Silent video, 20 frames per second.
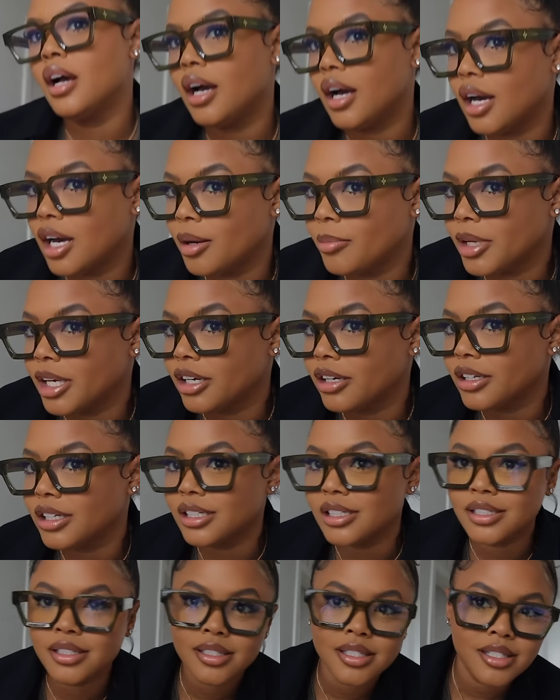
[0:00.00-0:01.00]
Um,
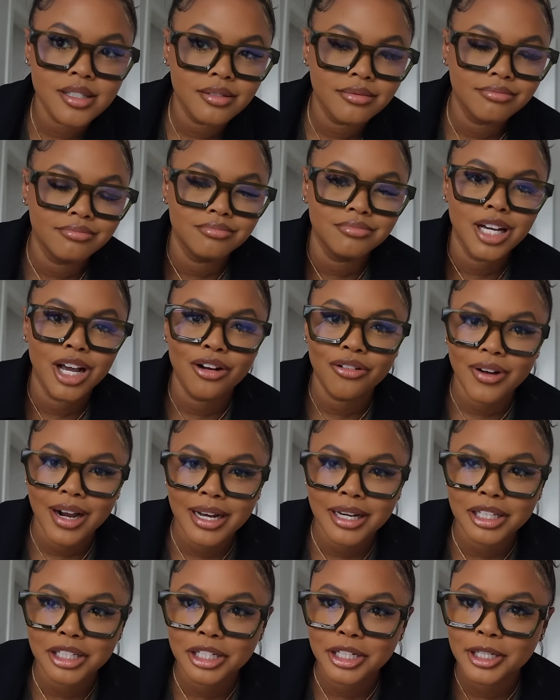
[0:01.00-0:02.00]
earrings,
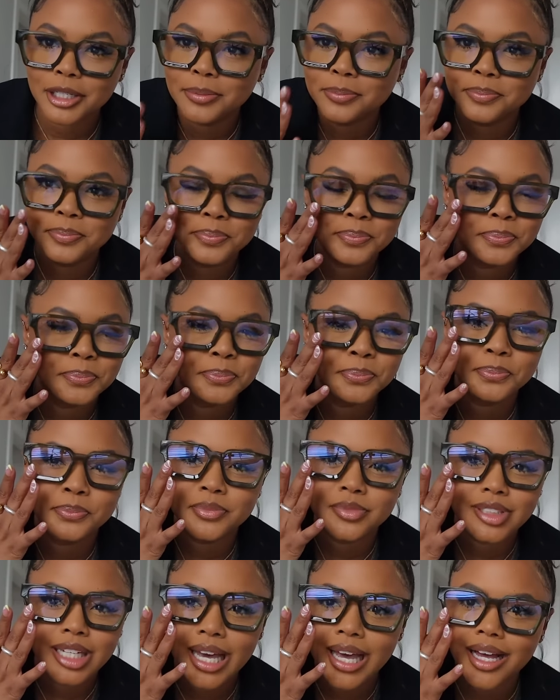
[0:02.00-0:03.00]
regular.
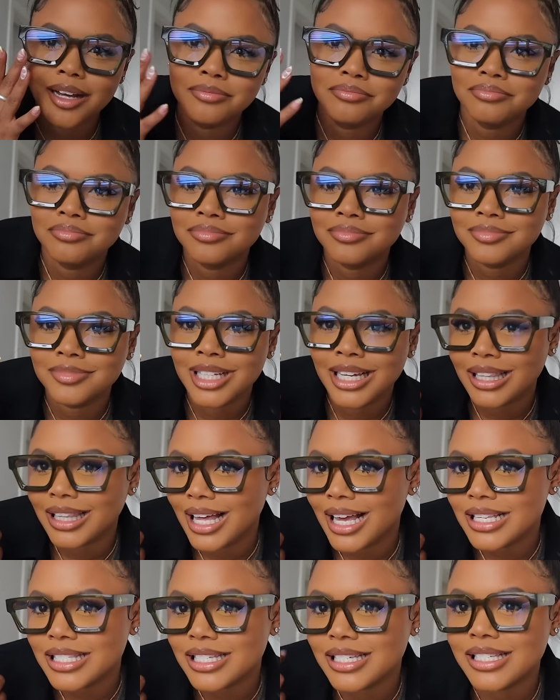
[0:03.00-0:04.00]
Yeah,
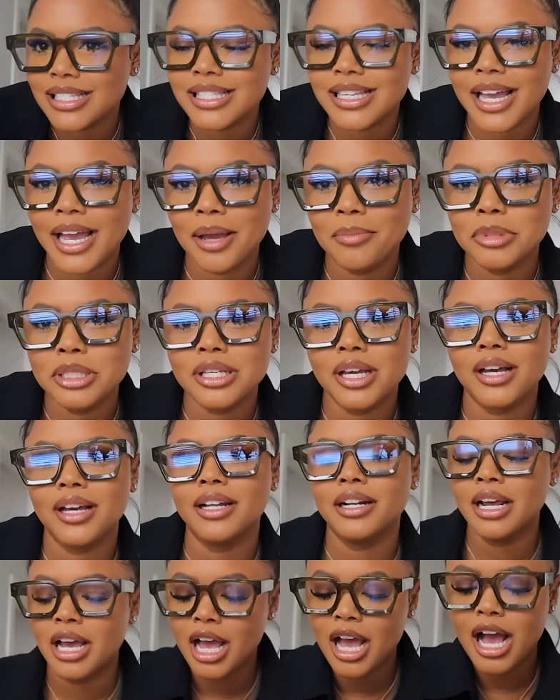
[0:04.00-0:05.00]
glasses, Amazon.
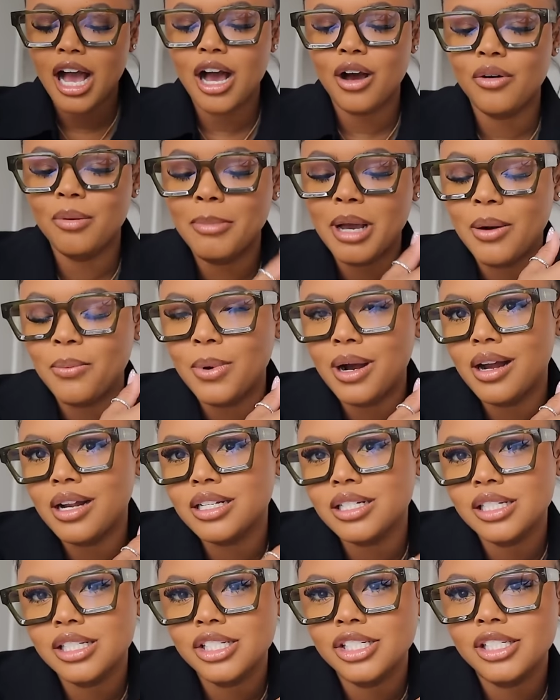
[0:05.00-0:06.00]
Oh, and my
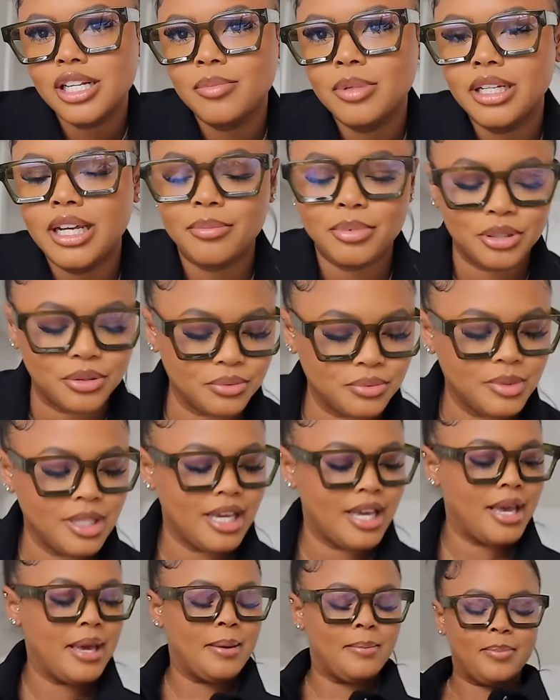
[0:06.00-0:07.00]
watch is J B W.
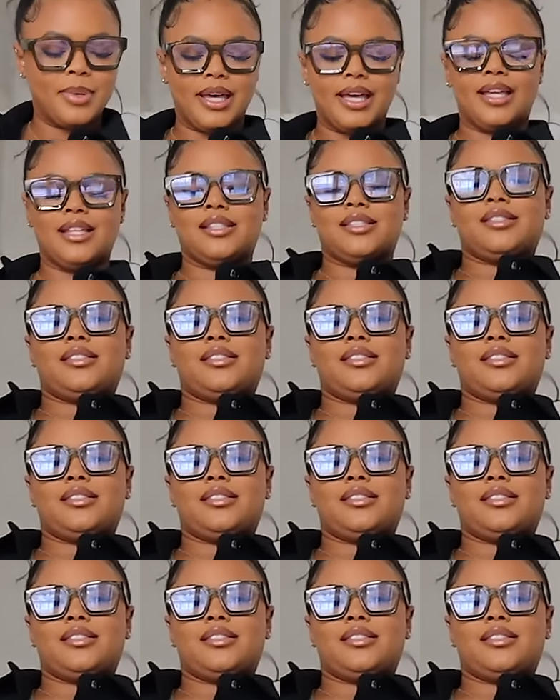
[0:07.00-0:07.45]
But